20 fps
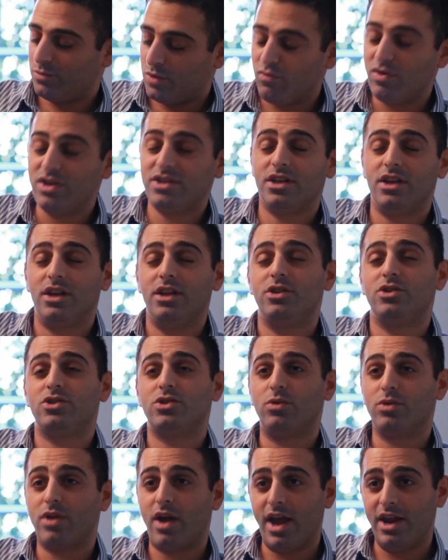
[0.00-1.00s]
We recently
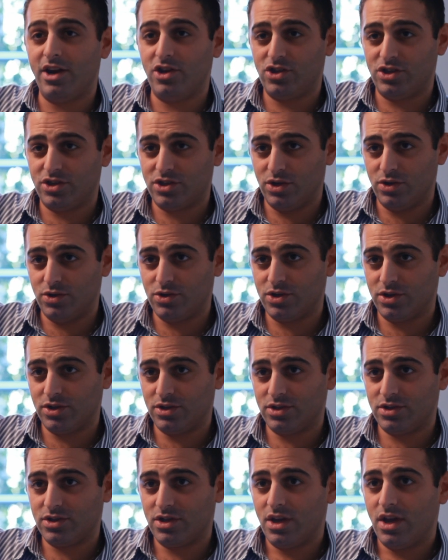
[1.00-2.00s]
installed our energy
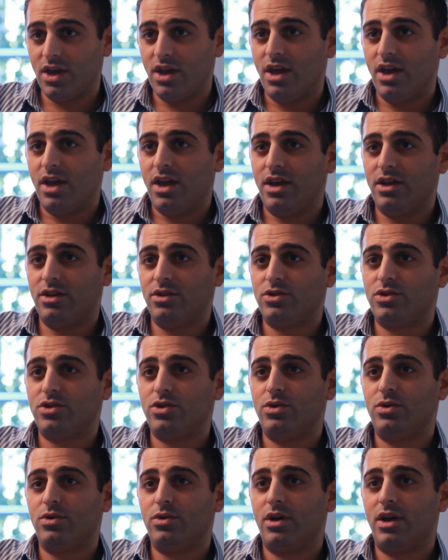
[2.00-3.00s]
solutions
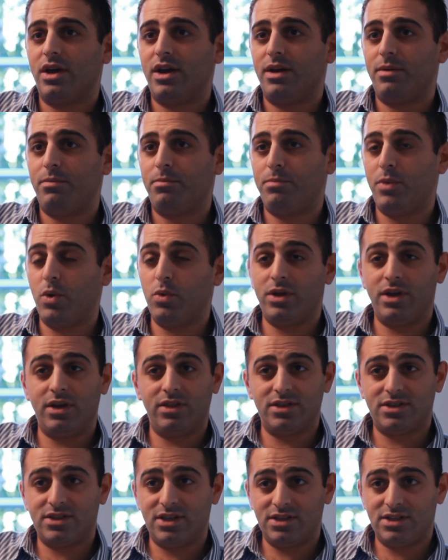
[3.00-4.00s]
into a building
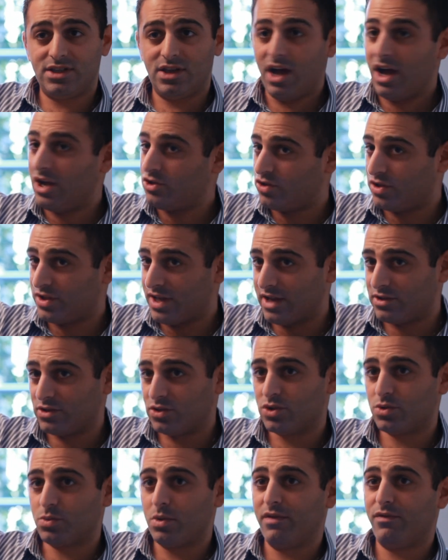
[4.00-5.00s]
in the city, a
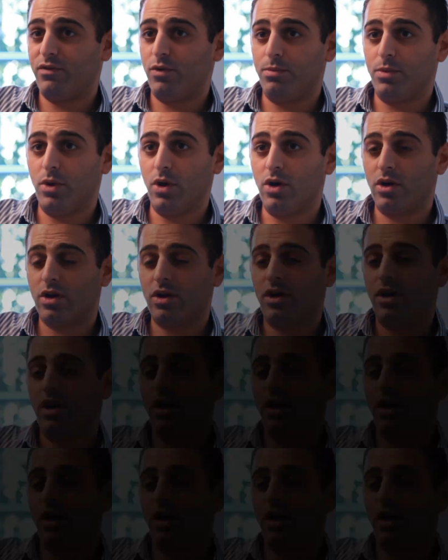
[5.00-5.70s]
100,000 square foot block.